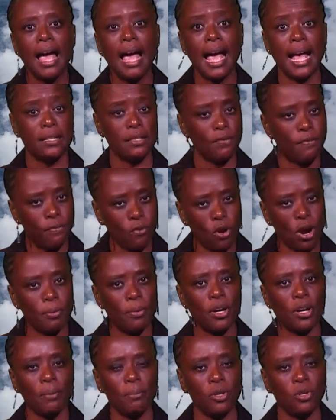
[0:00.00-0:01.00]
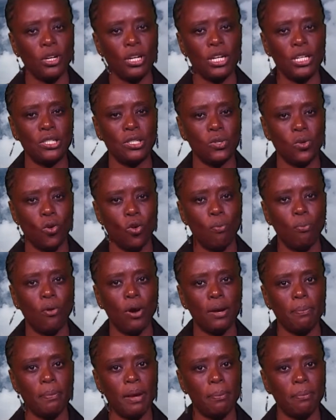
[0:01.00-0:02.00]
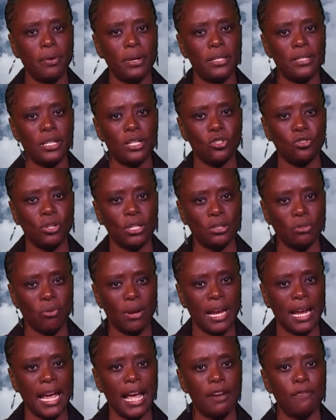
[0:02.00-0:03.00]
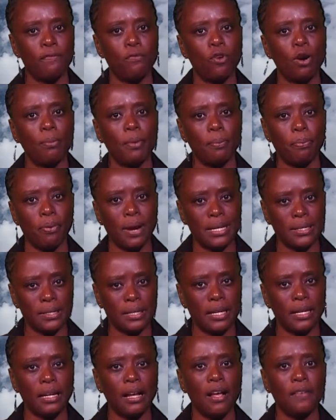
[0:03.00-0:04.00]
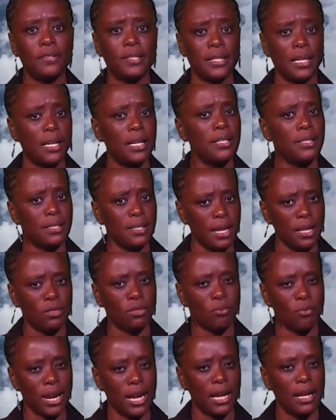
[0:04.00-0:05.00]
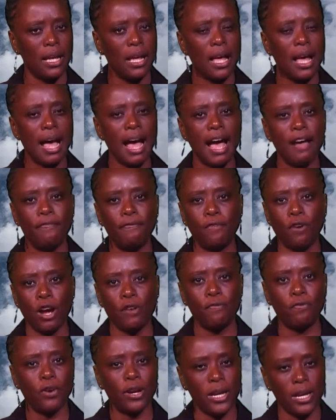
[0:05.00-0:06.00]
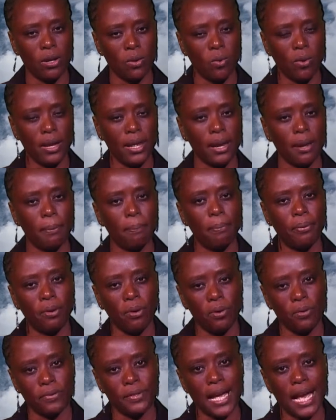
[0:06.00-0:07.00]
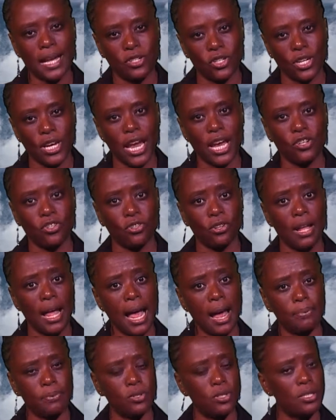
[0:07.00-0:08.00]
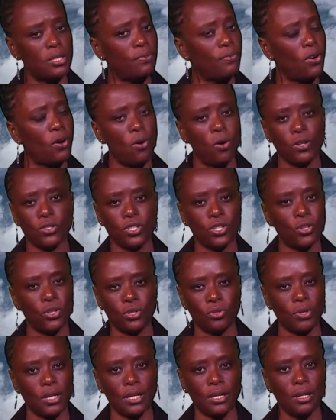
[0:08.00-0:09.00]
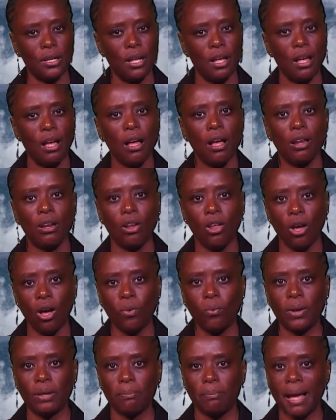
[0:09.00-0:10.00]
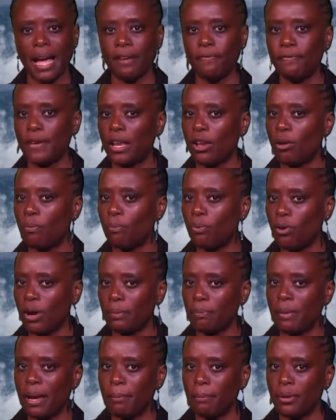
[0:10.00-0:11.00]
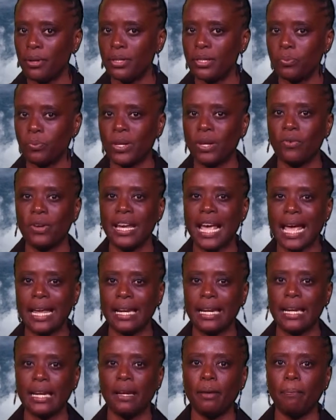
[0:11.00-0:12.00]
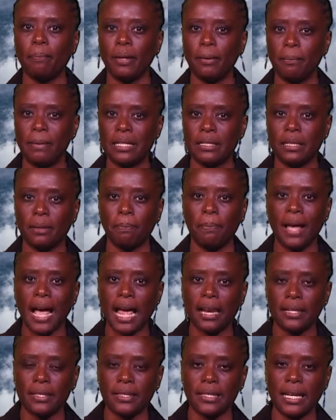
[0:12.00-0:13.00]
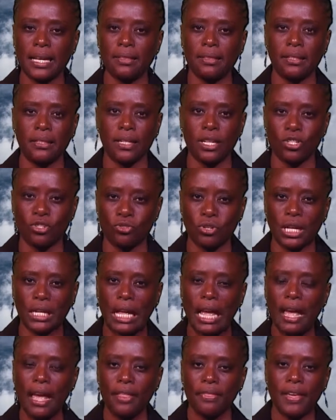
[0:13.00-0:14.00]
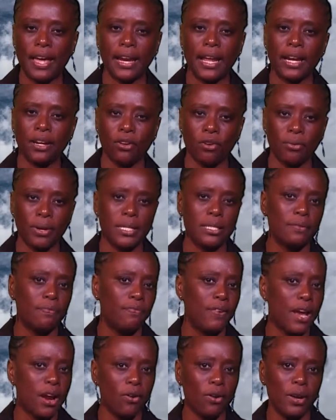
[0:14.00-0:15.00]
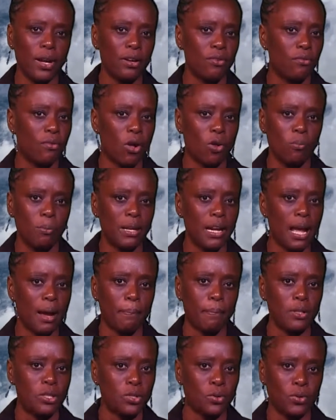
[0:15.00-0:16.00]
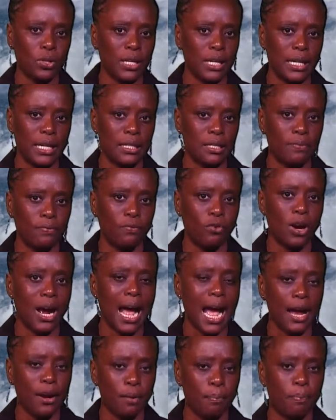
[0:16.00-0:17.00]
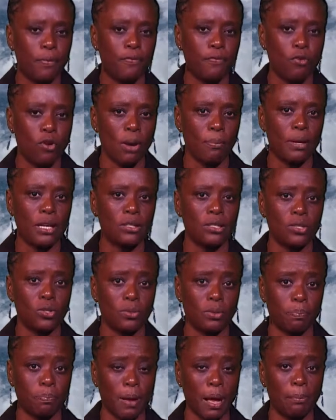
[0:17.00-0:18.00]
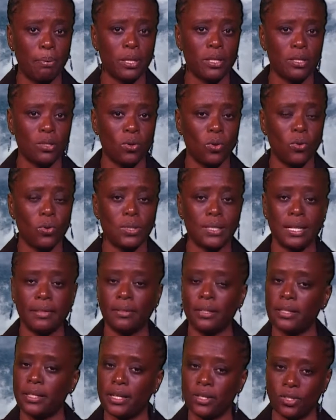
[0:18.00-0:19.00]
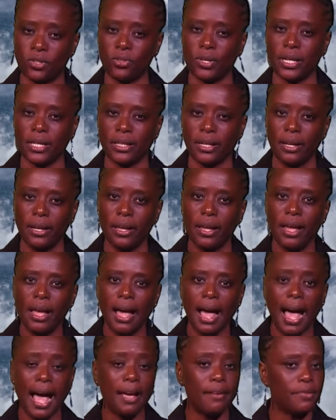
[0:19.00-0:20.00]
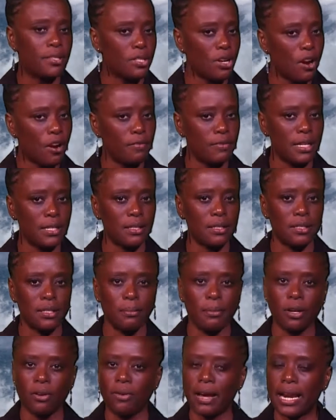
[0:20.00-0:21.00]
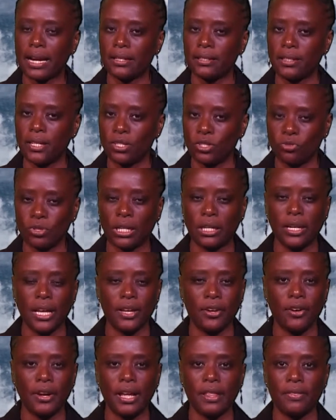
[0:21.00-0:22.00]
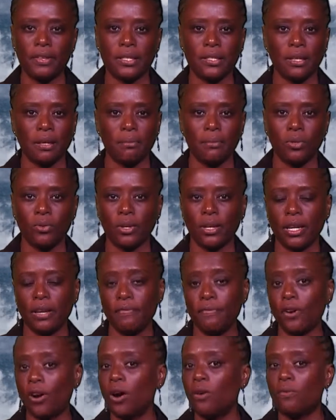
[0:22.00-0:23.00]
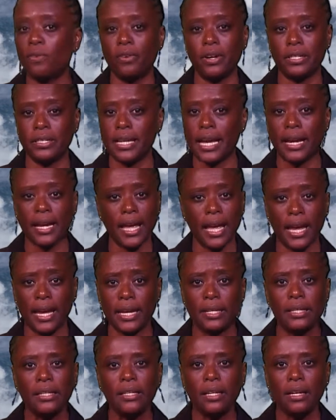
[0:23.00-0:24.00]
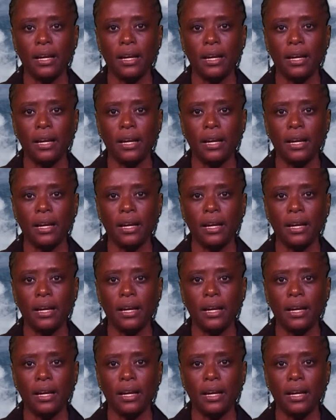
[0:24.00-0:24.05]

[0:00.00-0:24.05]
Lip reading: As a former community school board member in District 3 and former president of CEC 3, I fought for equal and improved educational options for all children. Along with my fellow board members, we created and implemented policy in the district that increased fairer enrollment opportunities for higher performing public schools in the district. I have served as a Democratic district leader in this community for over a decade.